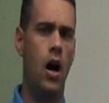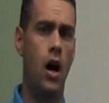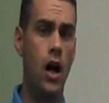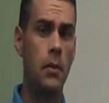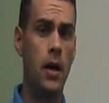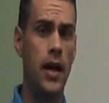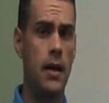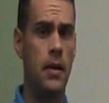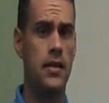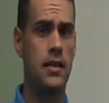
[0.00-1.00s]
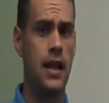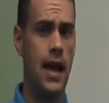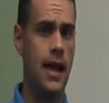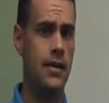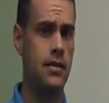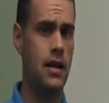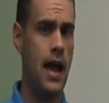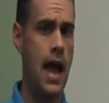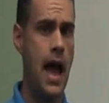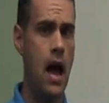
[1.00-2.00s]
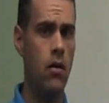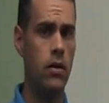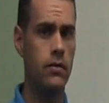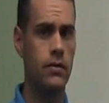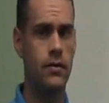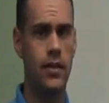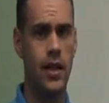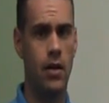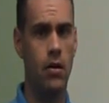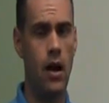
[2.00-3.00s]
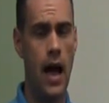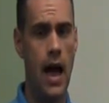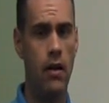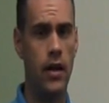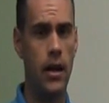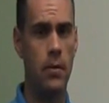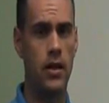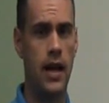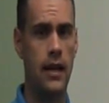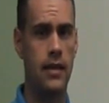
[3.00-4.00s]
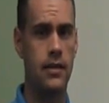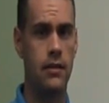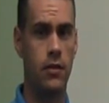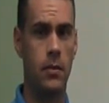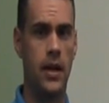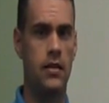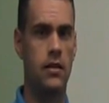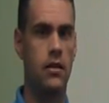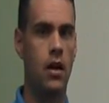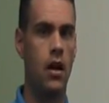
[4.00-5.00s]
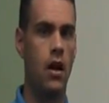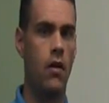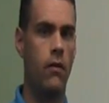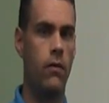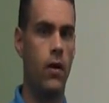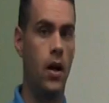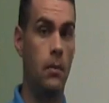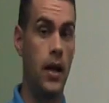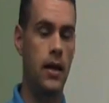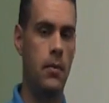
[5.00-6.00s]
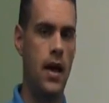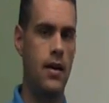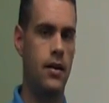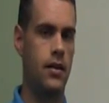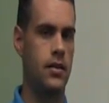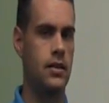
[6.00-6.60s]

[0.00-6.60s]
on my MSDS. How, you know, how can I protect this information from my competitors?